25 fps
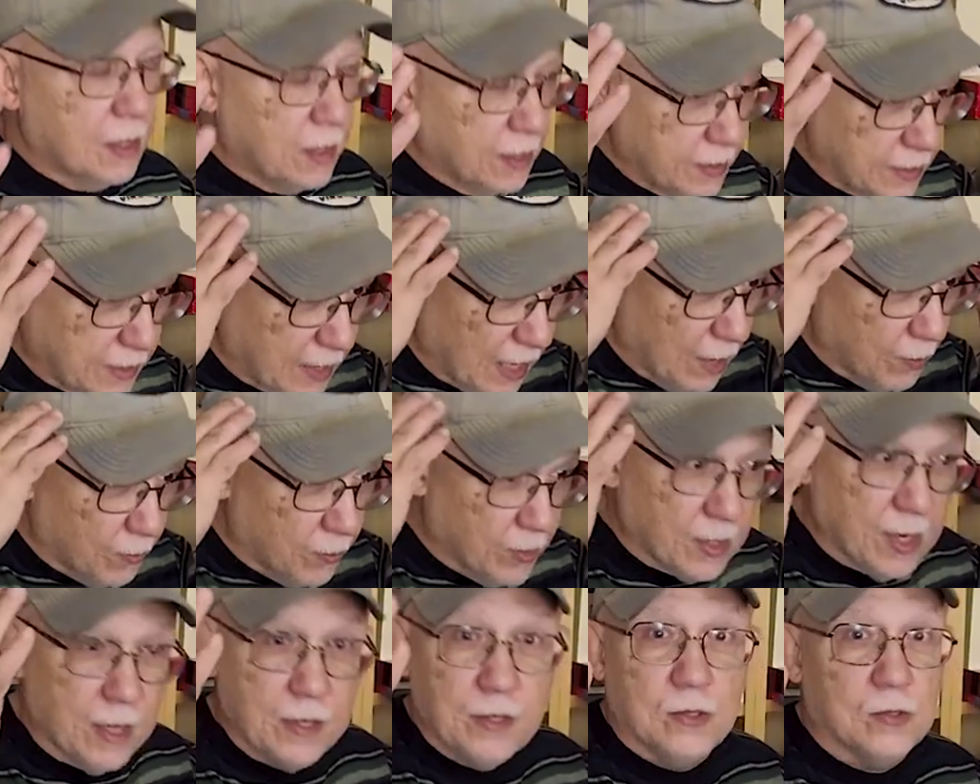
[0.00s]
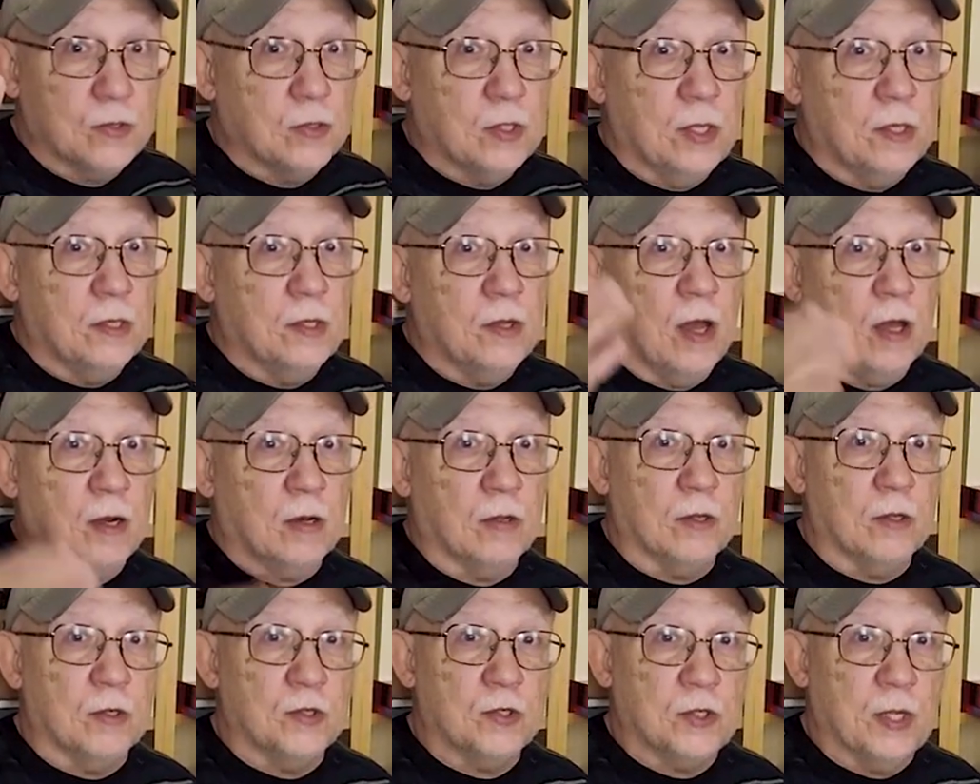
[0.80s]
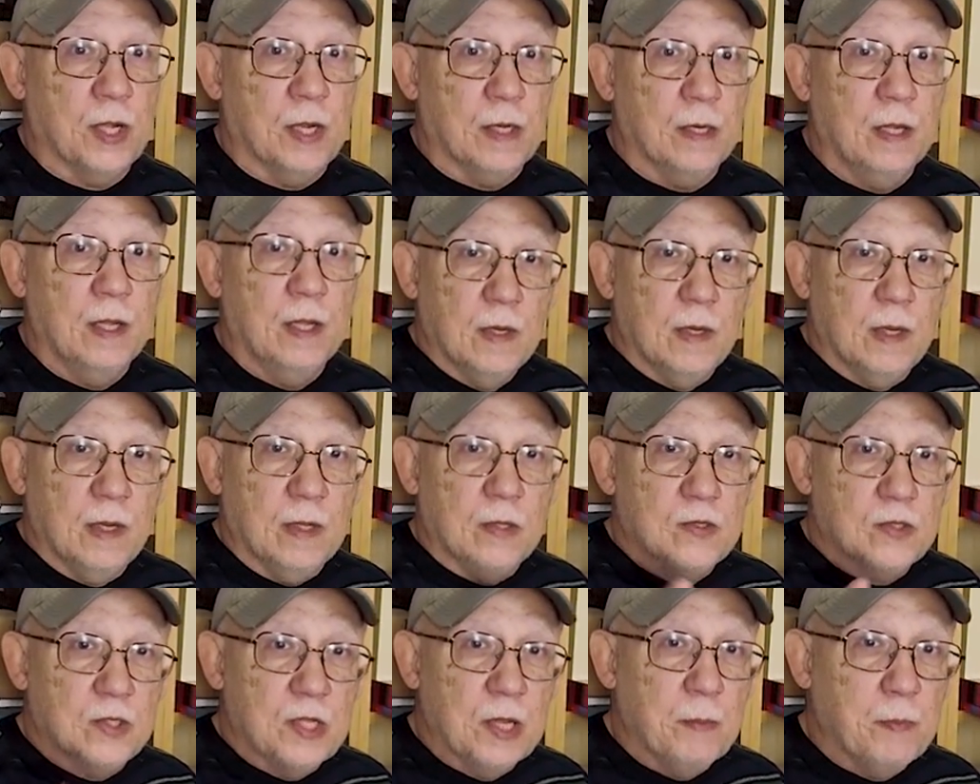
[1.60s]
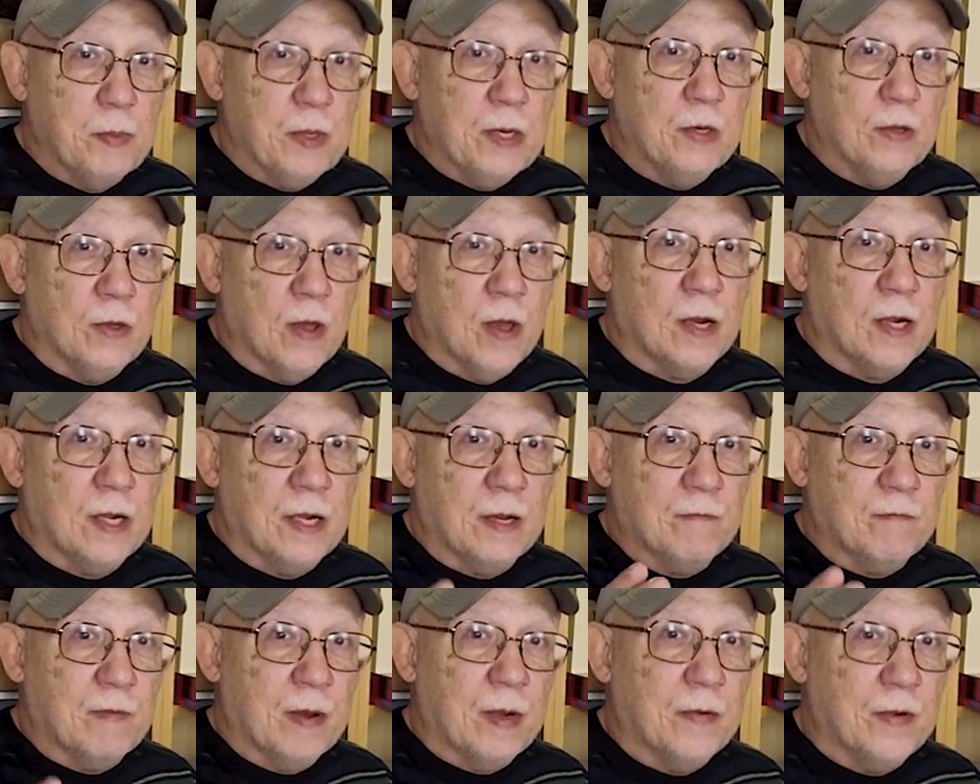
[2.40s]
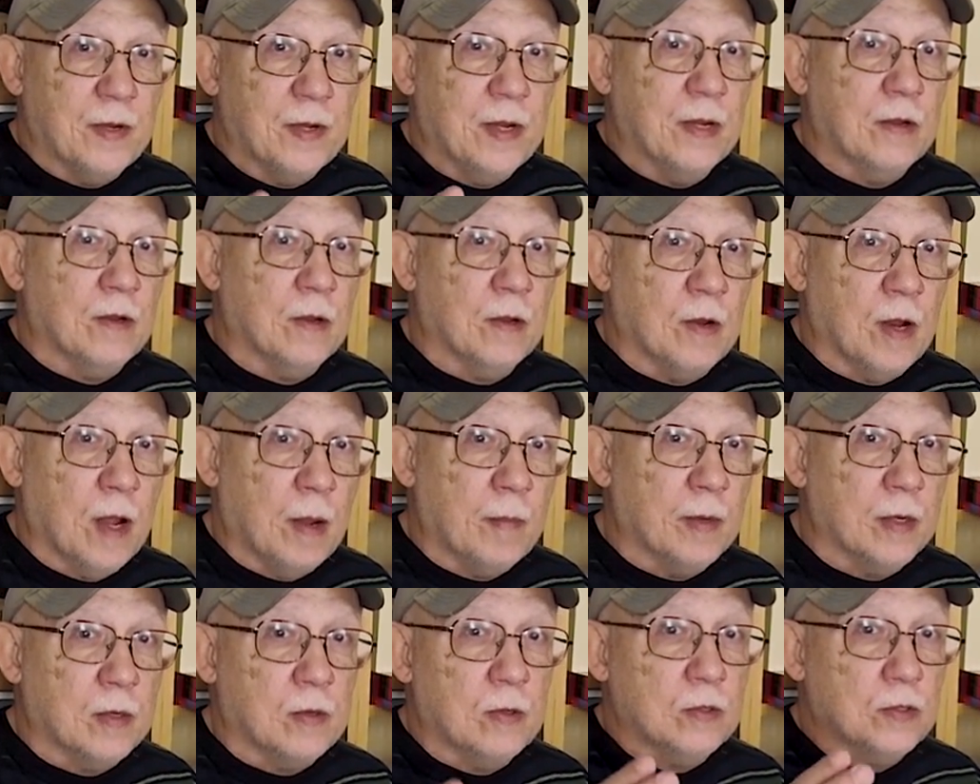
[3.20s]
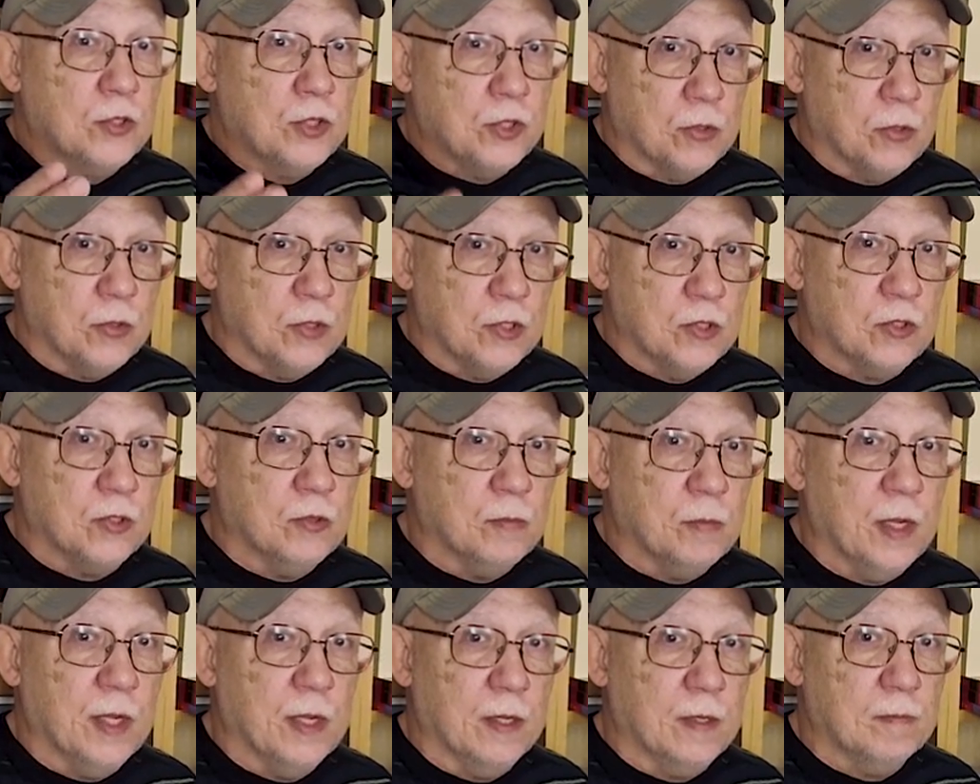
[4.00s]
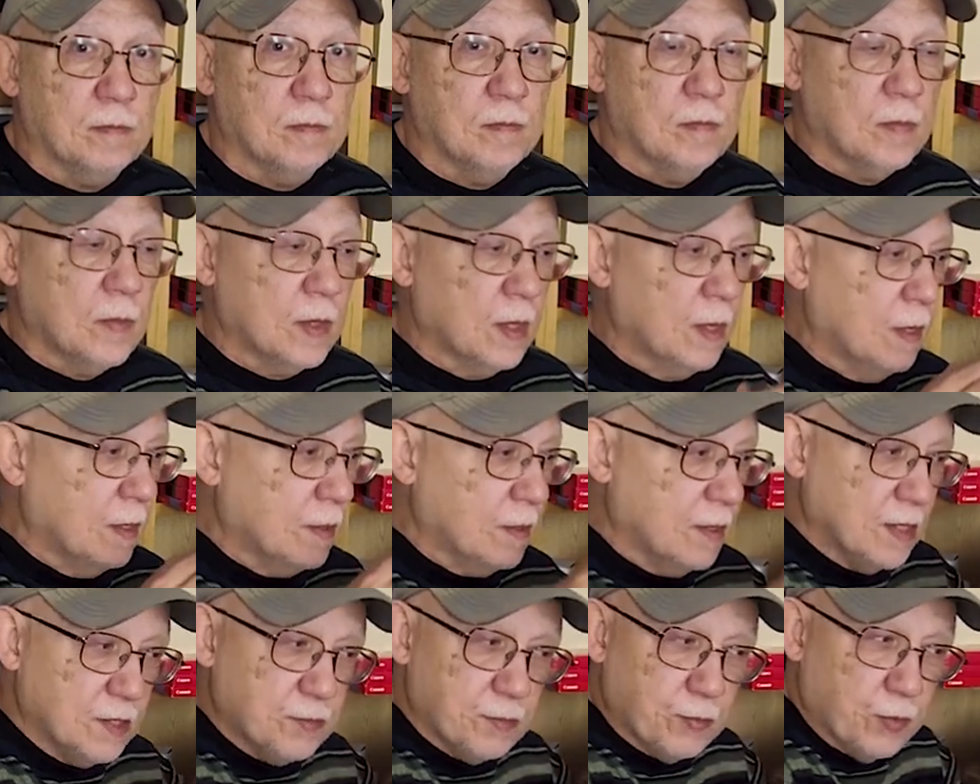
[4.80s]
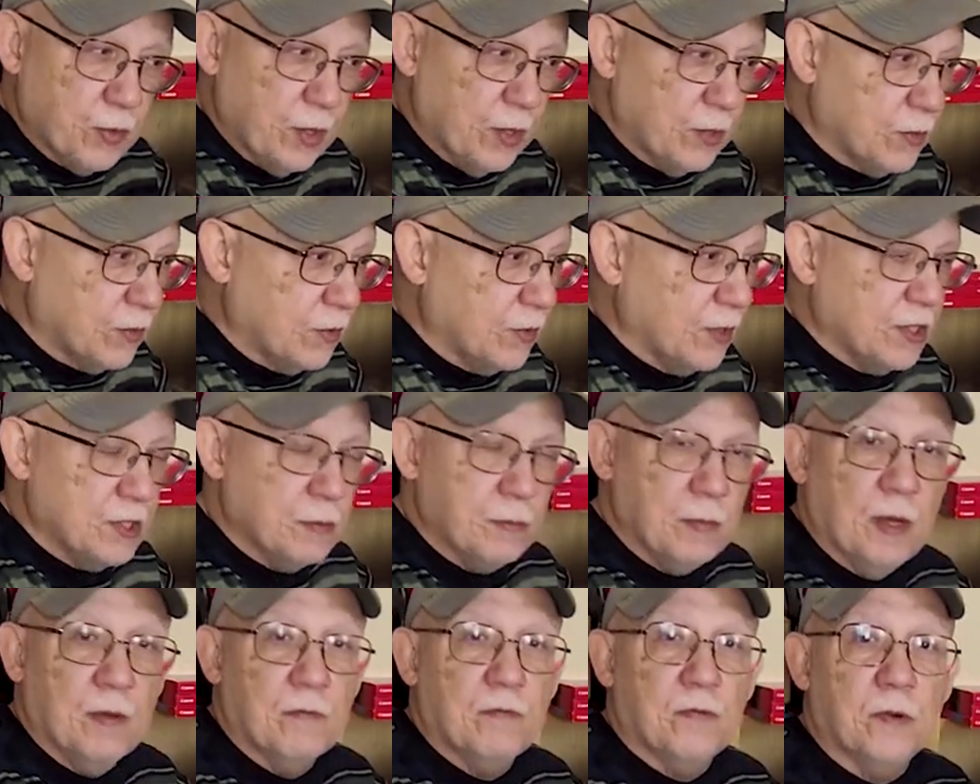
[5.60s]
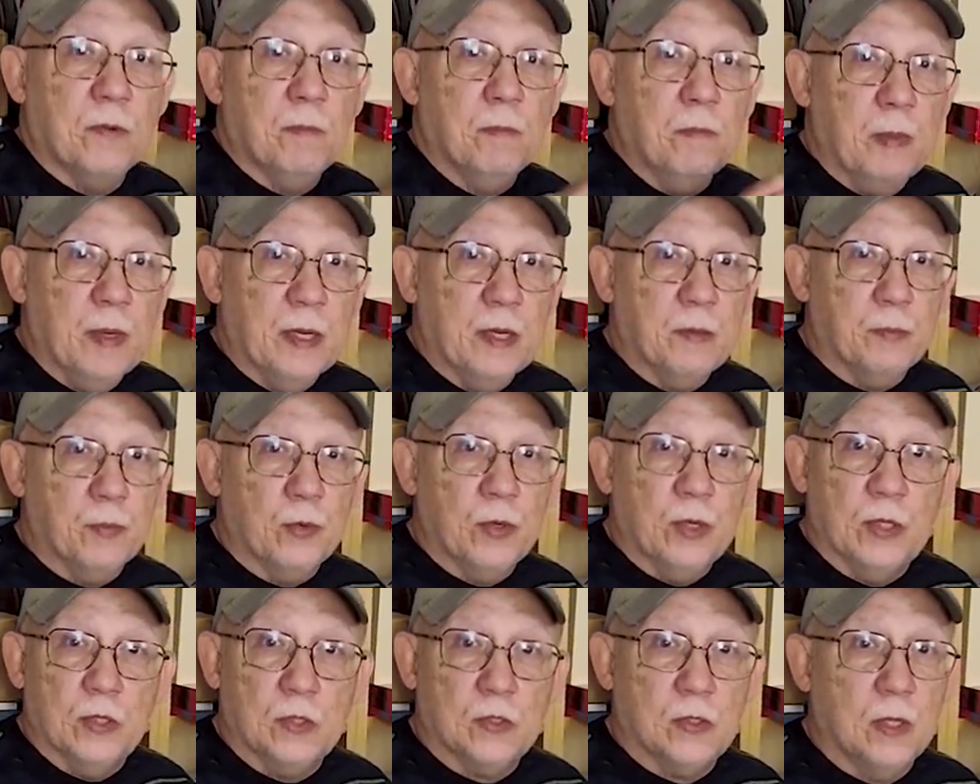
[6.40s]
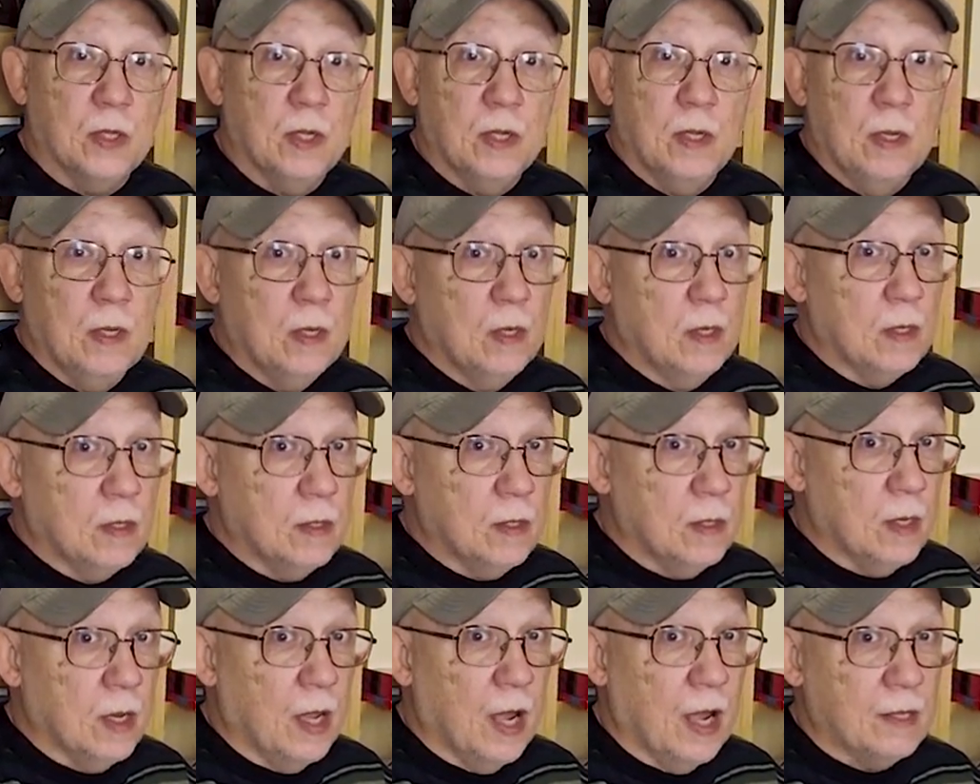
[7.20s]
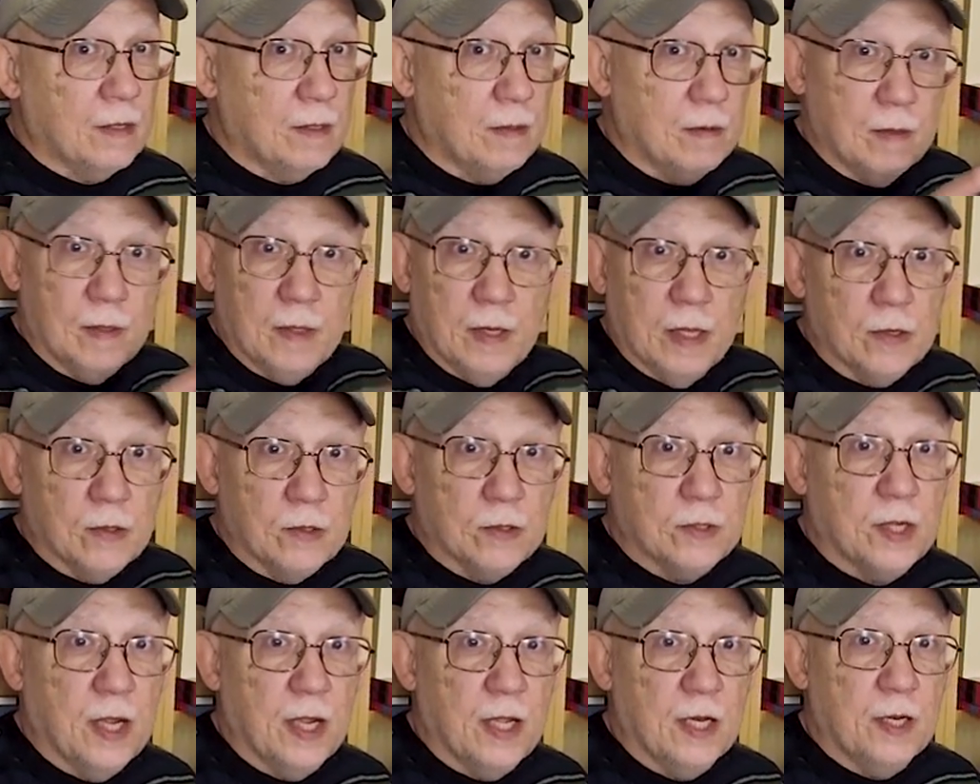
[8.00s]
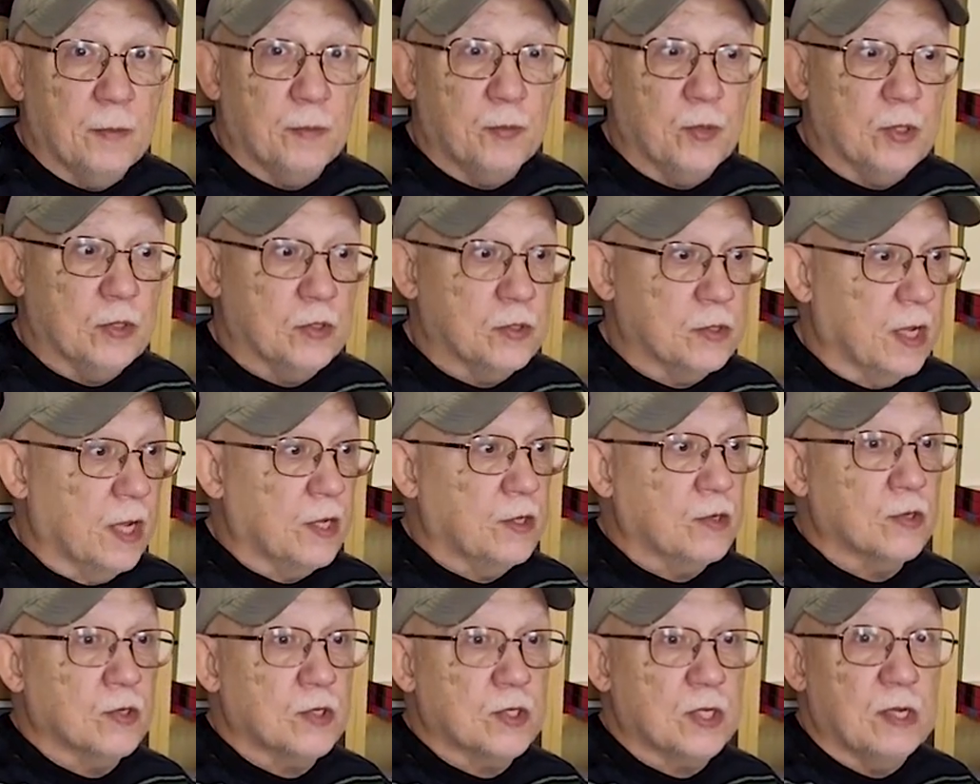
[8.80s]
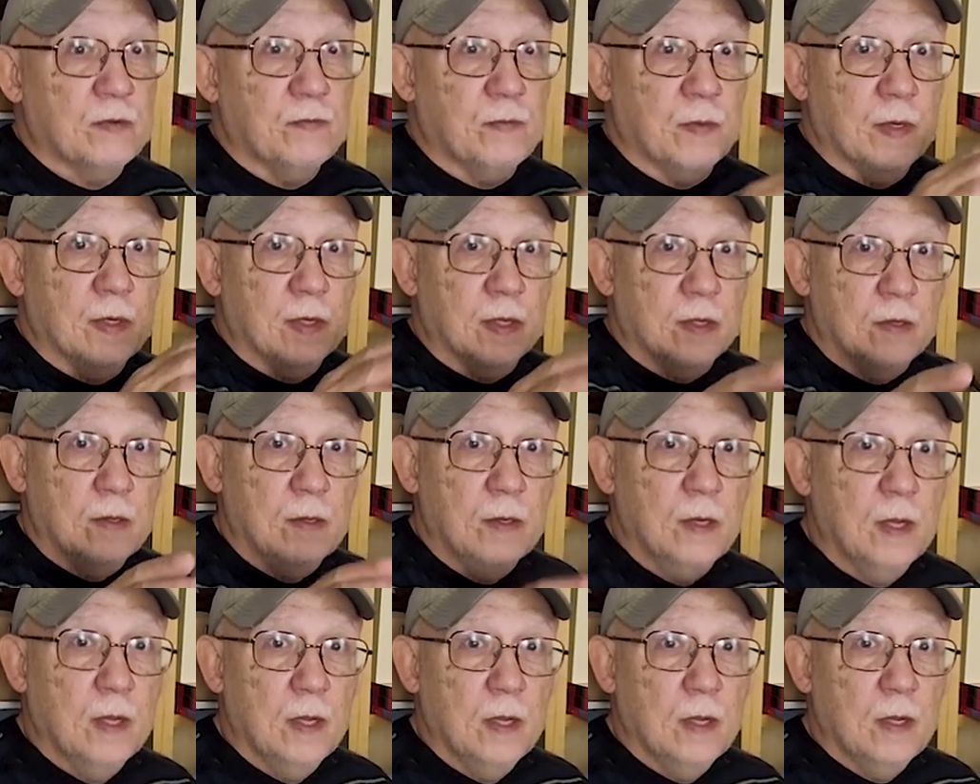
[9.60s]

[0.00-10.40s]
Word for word: That one I just did not understand. It's simply not a very economical choice to make. This printer is meant for big prints, not little tiny prints. Get yourself a little